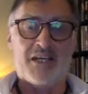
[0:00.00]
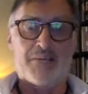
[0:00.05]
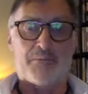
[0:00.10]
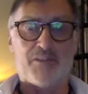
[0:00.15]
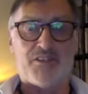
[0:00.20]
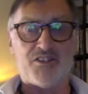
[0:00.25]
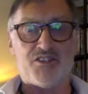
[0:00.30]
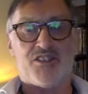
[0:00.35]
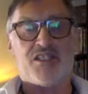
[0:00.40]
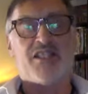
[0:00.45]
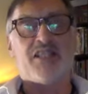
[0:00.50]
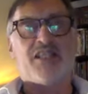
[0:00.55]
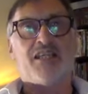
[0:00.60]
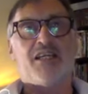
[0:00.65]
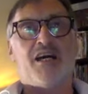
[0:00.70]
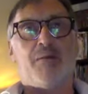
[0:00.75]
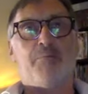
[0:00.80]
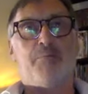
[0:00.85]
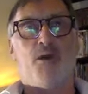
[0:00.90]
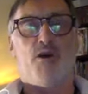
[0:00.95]
But as
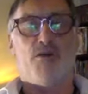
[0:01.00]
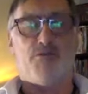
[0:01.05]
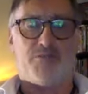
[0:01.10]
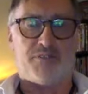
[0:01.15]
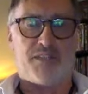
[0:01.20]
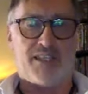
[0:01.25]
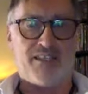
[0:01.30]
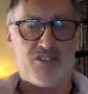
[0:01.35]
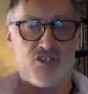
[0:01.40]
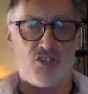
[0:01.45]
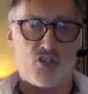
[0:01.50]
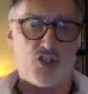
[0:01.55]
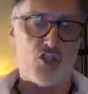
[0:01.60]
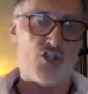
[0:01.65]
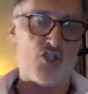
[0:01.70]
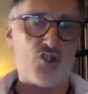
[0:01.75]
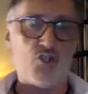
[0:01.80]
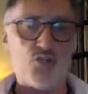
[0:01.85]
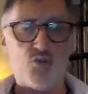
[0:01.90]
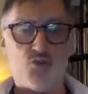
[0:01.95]
apart from that, it's a
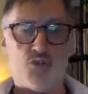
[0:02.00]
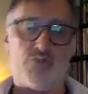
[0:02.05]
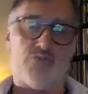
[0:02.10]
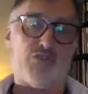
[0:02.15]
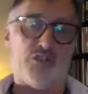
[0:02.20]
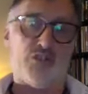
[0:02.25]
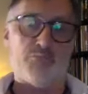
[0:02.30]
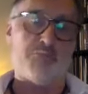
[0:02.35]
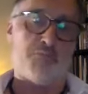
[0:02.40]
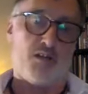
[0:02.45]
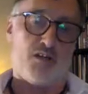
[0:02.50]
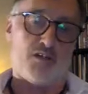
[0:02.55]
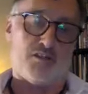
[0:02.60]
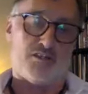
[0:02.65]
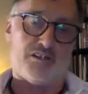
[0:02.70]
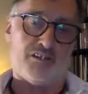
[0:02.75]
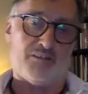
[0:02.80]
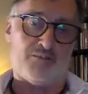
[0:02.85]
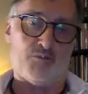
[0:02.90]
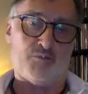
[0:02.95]
huge film
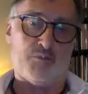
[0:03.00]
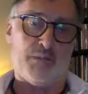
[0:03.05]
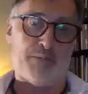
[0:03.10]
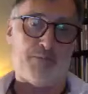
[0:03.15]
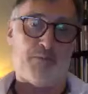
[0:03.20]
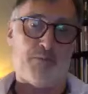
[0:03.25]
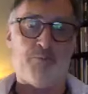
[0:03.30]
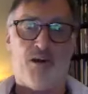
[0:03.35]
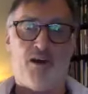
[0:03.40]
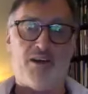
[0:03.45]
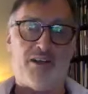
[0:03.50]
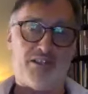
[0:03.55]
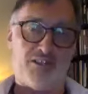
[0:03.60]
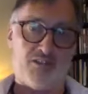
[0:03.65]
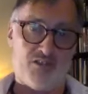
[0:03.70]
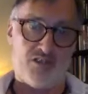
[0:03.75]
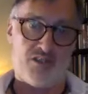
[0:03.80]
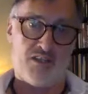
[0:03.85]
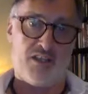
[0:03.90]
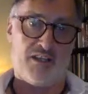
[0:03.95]
market with people buying
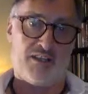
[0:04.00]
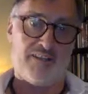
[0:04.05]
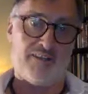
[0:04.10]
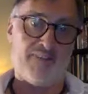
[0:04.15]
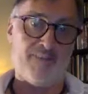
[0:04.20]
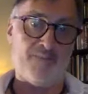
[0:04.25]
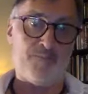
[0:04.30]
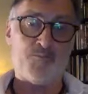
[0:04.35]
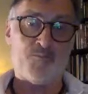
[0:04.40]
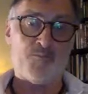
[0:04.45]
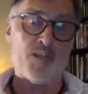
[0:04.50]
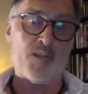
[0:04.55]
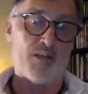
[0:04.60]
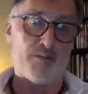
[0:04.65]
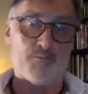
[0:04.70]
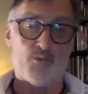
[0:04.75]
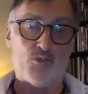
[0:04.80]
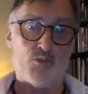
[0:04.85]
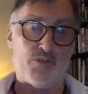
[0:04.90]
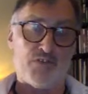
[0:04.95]
and mm-hmm. selling
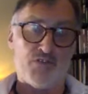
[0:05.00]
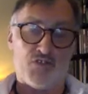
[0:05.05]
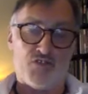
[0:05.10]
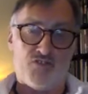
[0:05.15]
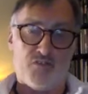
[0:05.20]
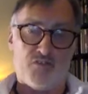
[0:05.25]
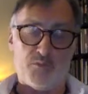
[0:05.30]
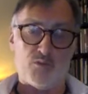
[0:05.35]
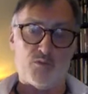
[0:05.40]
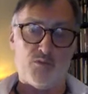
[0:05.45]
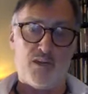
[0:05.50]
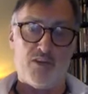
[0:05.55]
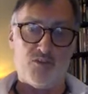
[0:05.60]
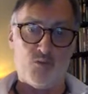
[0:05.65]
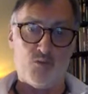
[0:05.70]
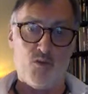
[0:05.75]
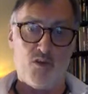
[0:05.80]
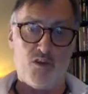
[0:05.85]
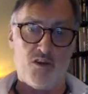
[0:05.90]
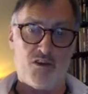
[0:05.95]
movies from all around
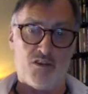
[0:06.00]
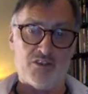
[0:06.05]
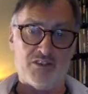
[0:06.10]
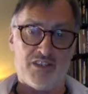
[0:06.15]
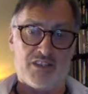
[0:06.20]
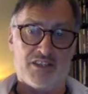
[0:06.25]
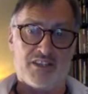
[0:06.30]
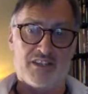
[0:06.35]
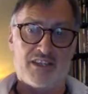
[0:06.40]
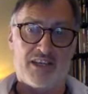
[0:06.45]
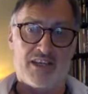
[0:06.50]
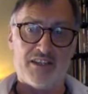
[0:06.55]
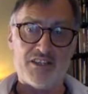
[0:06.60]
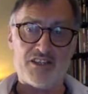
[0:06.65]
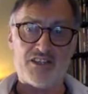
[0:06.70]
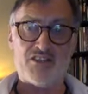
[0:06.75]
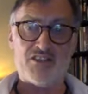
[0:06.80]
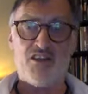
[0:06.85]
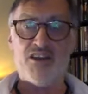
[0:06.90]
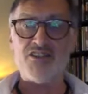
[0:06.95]
the world, and
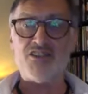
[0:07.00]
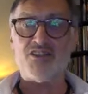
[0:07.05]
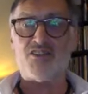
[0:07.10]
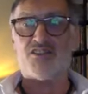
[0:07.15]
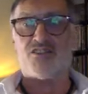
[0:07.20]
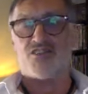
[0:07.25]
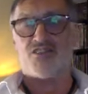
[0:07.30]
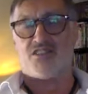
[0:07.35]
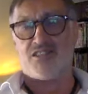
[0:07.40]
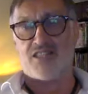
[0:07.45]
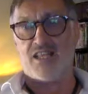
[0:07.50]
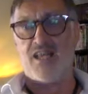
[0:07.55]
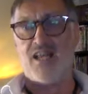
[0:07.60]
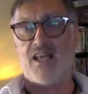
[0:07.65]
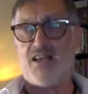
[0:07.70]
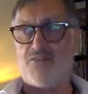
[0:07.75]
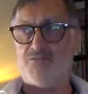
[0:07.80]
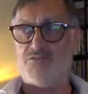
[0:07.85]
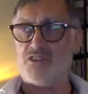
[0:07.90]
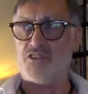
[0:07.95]
it's nice just to
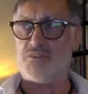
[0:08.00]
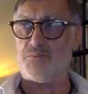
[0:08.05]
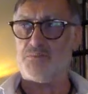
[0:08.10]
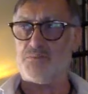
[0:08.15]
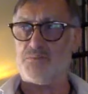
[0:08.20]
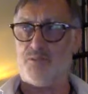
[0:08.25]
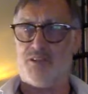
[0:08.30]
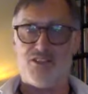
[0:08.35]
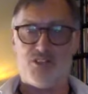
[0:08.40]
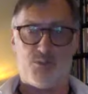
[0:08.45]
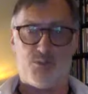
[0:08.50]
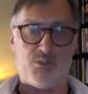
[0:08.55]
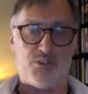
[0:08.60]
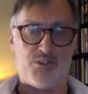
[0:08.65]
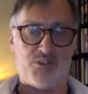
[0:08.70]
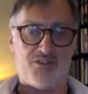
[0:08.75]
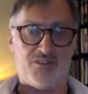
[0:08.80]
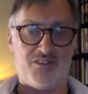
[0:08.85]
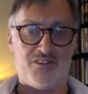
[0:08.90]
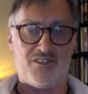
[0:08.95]
have this place where
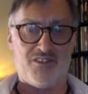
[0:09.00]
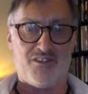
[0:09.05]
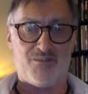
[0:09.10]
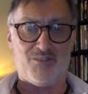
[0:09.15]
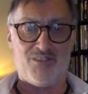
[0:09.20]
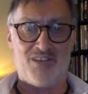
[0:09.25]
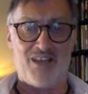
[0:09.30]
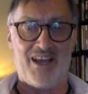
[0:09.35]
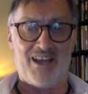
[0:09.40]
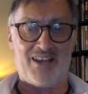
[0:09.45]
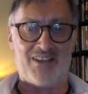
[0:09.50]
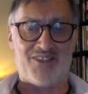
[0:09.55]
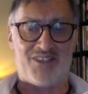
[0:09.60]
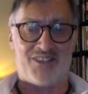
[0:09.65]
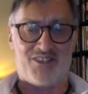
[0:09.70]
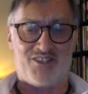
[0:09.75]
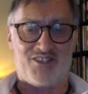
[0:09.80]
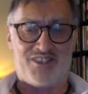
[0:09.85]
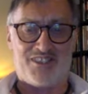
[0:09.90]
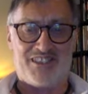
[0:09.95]
you can go and relax
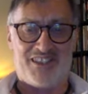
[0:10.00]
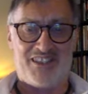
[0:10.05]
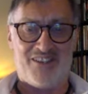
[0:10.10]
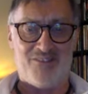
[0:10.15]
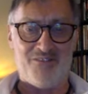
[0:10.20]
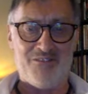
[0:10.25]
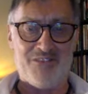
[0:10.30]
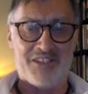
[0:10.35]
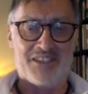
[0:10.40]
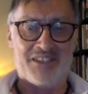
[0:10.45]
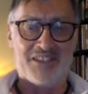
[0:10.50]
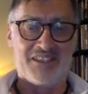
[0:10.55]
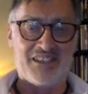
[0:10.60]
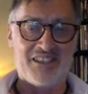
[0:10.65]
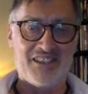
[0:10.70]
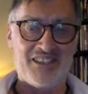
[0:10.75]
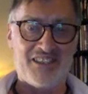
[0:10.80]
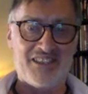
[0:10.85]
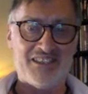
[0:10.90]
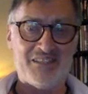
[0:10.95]
actually now
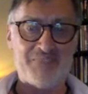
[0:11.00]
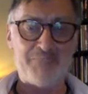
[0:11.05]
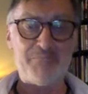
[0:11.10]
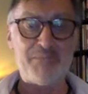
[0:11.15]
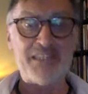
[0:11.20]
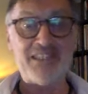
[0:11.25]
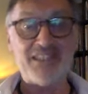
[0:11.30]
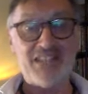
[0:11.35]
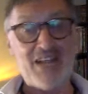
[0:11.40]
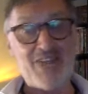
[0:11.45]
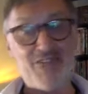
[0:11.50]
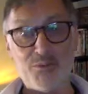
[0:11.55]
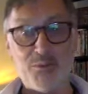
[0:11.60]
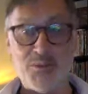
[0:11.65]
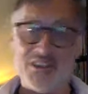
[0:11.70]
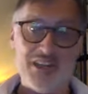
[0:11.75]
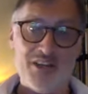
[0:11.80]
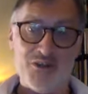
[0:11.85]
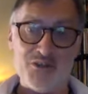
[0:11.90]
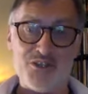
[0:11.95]
and meet
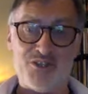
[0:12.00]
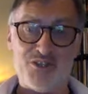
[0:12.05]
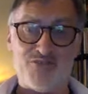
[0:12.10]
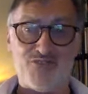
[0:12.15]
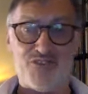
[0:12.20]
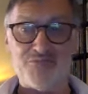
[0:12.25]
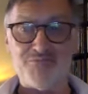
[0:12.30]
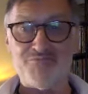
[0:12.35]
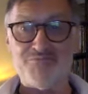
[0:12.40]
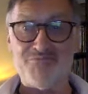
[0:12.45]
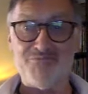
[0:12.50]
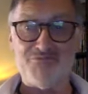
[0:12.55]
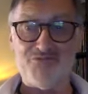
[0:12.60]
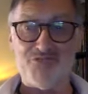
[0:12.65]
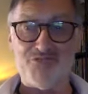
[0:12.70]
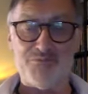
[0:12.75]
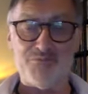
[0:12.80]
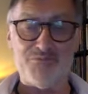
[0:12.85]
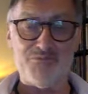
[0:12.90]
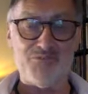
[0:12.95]
everyone else from
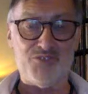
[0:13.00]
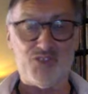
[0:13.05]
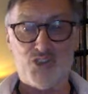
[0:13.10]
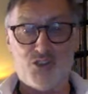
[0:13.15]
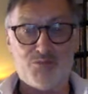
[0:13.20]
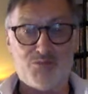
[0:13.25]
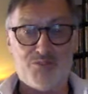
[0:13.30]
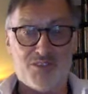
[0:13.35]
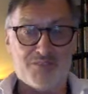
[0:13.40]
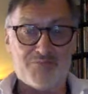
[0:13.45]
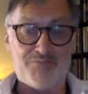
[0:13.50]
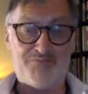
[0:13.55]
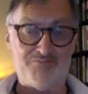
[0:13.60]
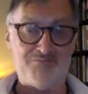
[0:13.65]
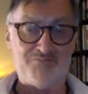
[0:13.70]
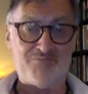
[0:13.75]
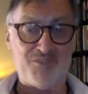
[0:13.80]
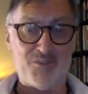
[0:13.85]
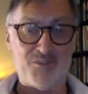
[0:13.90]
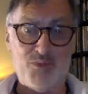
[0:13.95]
from genre
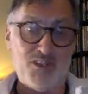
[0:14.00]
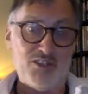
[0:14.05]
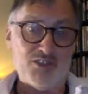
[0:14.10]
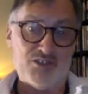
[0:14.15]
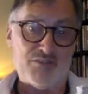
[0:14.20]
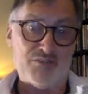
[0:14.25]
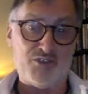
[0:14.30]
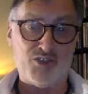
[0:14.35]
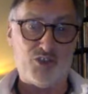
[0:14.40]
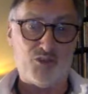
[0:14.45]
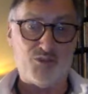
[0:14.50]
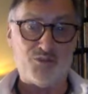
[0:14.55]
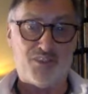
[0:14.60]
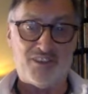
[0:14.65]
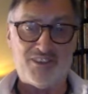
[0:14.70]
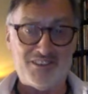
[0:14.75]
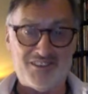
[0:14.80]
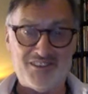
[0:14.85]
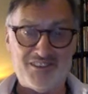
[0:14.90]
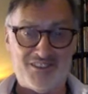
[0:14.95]
the world of
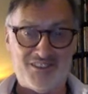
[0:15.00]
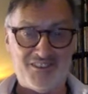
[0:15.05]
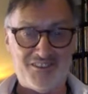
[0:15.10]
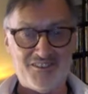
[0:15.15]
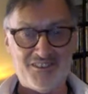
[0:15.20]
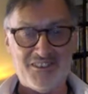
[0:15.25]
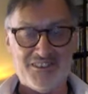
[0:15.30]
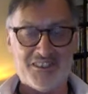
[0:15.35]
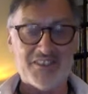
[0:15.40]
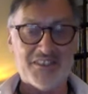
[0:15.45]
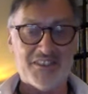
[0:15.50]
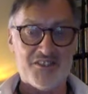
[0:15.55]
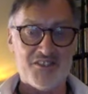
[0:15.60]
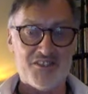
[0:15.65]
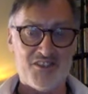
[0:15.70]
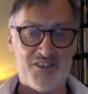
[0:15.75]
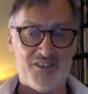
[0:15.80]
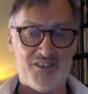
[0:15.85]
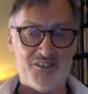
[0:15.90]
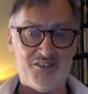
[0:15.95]
genre you know
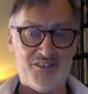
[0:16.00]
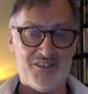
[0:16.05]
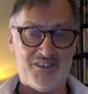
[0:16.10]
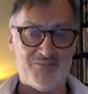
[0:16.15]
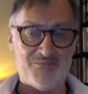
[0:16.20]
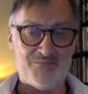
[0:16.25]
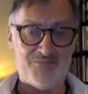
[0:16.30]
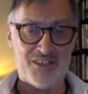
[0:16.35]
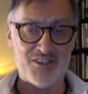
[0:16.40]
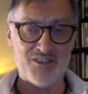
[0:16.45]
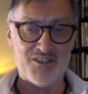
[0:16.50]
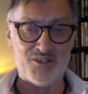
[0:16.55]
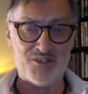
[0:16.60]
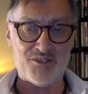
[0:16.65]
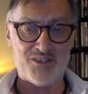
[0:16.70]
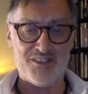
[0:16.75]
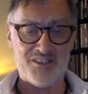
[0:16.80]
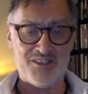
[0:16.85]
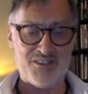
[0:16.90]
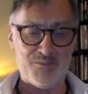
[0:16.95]
so yeah
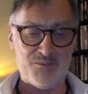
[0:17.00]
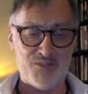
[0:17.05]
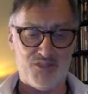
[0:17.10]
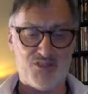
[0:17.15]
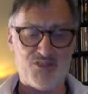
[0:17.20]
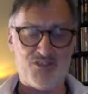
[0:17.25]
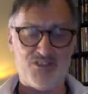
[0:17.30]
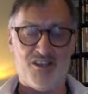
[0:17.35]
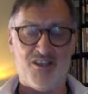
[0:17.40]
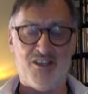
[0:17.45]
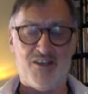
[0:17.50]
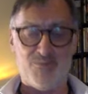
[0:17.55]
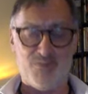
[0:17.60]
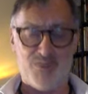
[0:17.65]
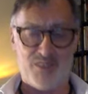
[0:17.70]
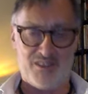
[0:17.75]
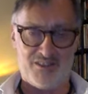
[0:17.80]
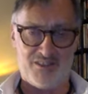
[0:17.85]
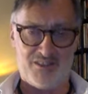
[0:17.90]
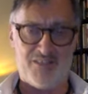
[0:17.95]
that's, that's it was a good time
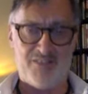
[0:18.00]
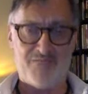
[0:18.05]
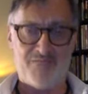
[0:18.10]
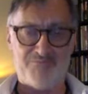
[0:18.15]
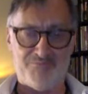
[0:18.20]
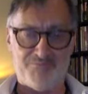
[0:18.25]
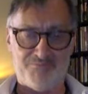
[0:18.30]
we had there